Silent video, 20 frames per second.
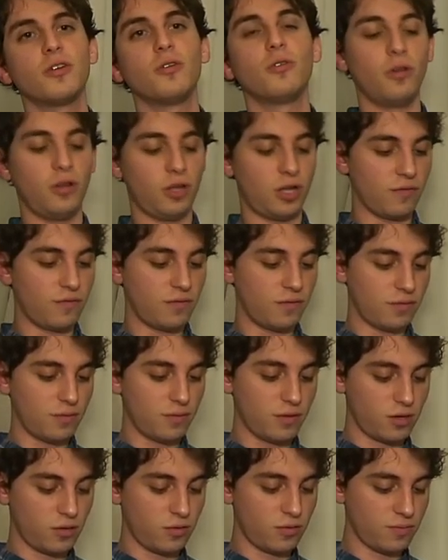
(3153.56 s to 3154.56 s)
the Google off.
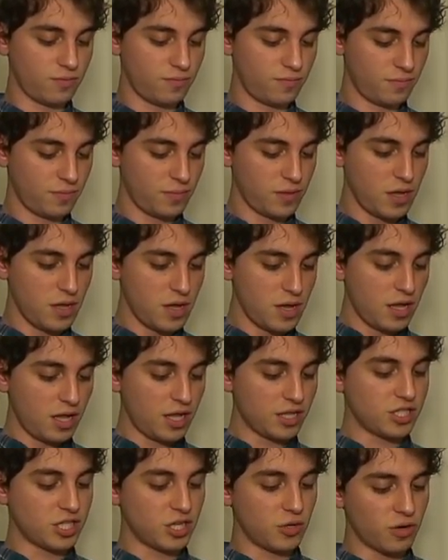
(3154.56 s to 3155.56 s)
Oh,
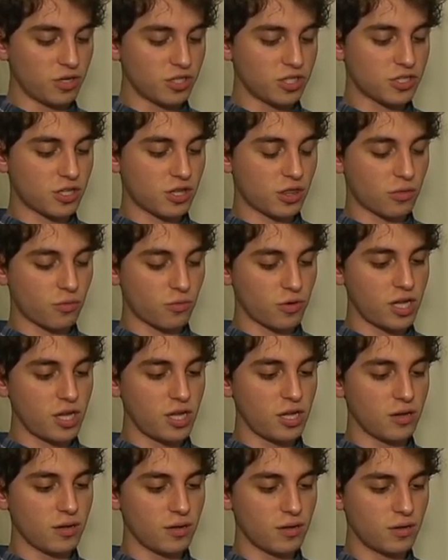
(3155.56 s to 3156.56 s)
let's see. What is
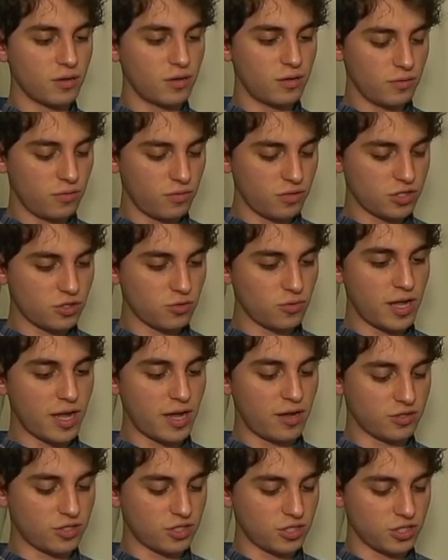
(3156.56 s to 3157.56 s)
three there's three
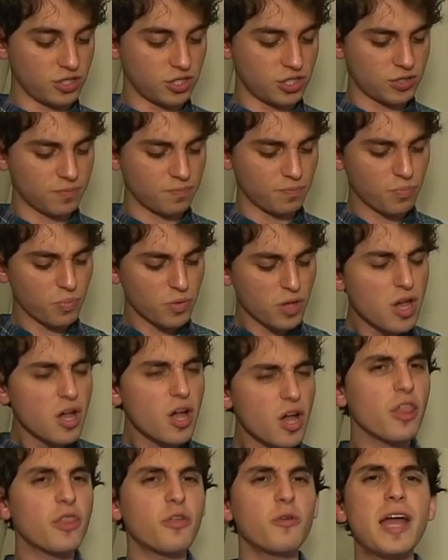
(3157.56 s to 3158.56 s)
ounces.
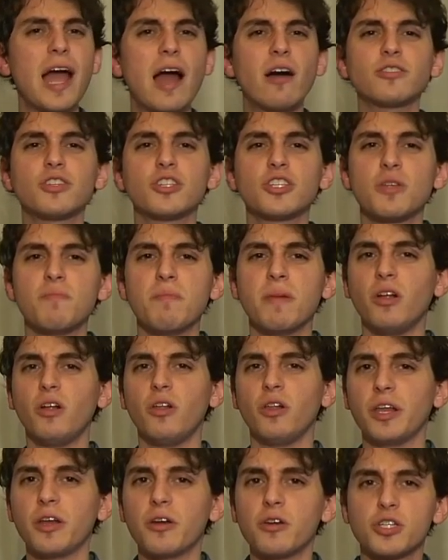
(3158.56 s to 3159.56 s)
Three ounces in
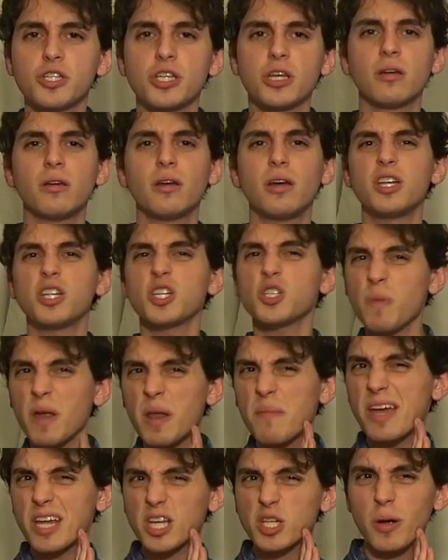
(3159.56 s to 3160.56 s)
milliliters. Just
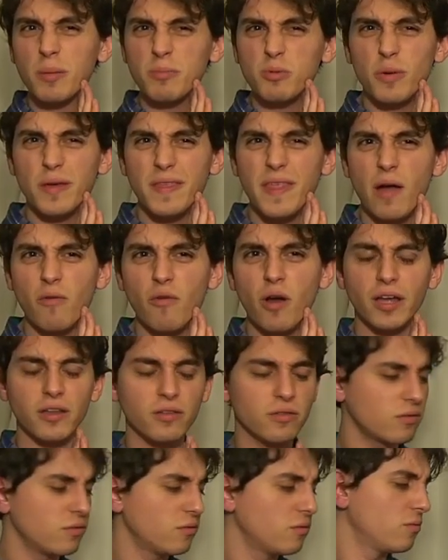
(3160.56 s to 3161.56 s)
want to make sure I'm
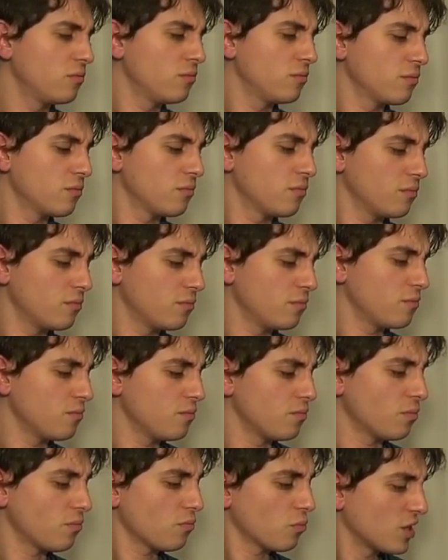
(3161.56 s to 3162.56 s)
doing
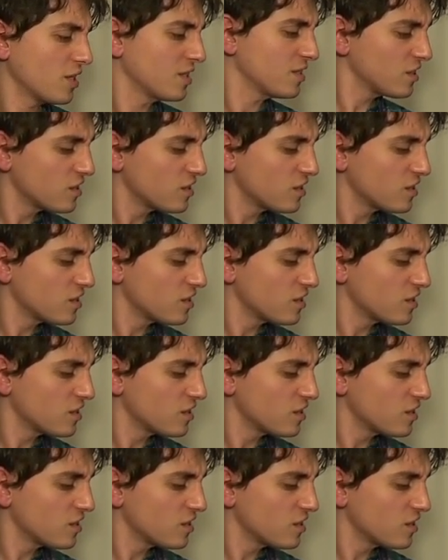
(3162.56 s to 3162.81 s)
that